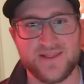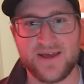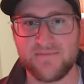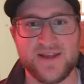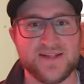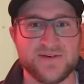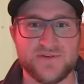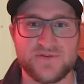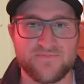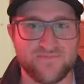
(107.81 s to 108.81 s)
that means it
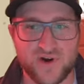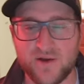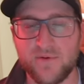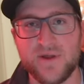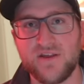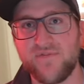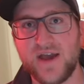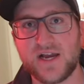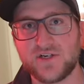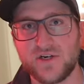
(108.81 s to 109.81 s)
was probably
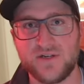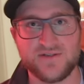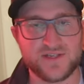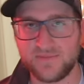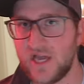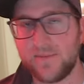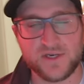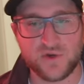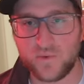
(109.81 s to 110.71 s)
manufactured sometime in